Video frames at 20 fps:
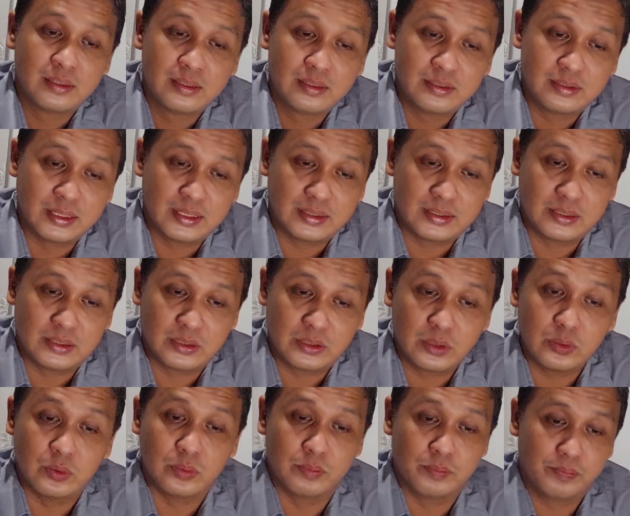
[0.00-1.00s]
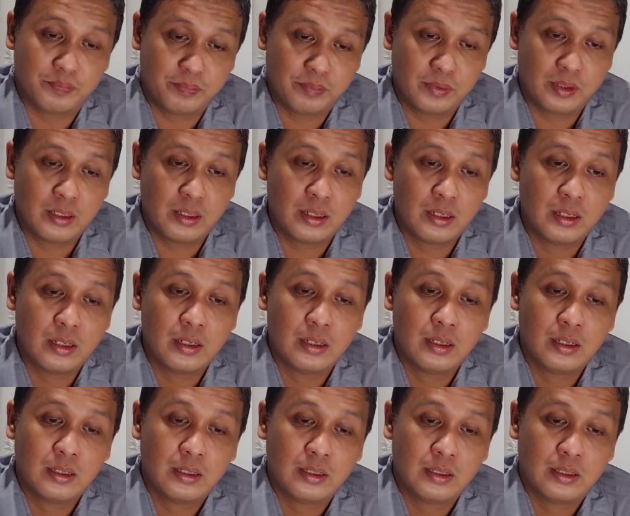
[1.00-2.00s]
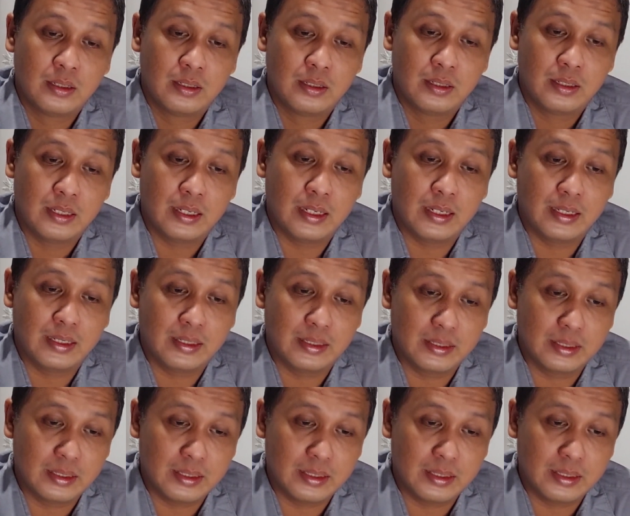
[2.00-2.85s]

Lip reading: Section 2. And